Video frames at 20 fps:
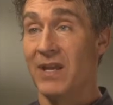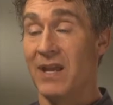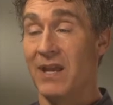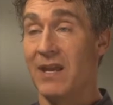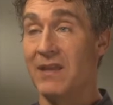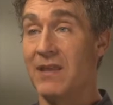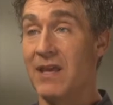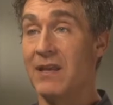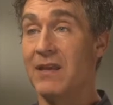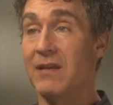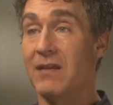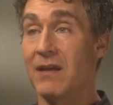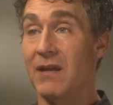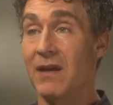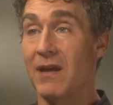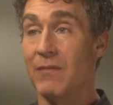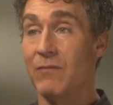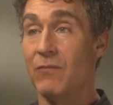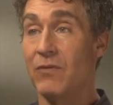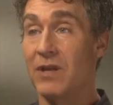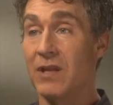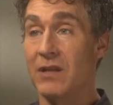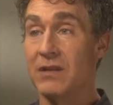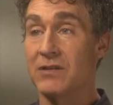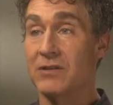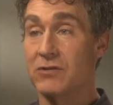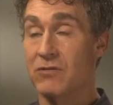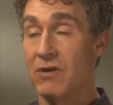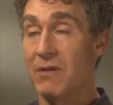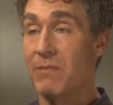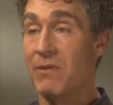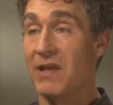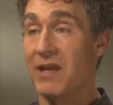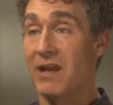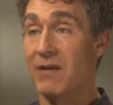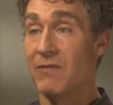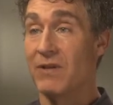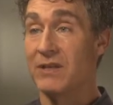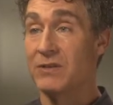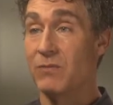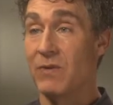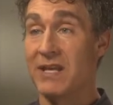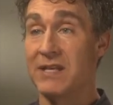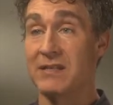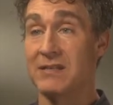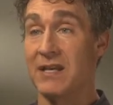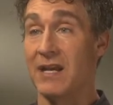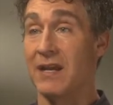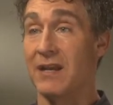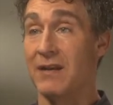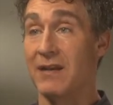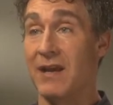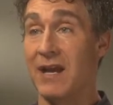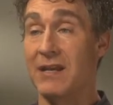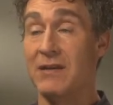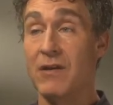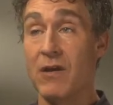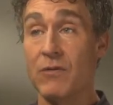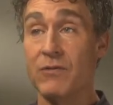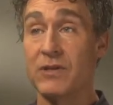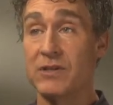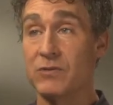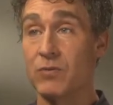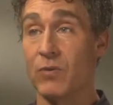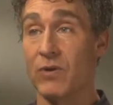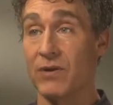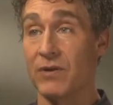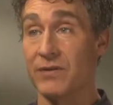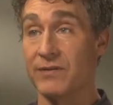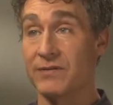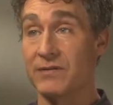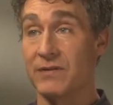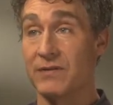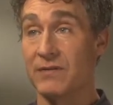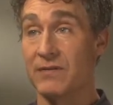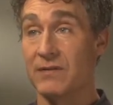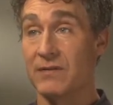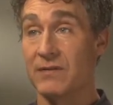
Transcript: And then I'm reading the screenplay and I realized, wait a second, I know this world.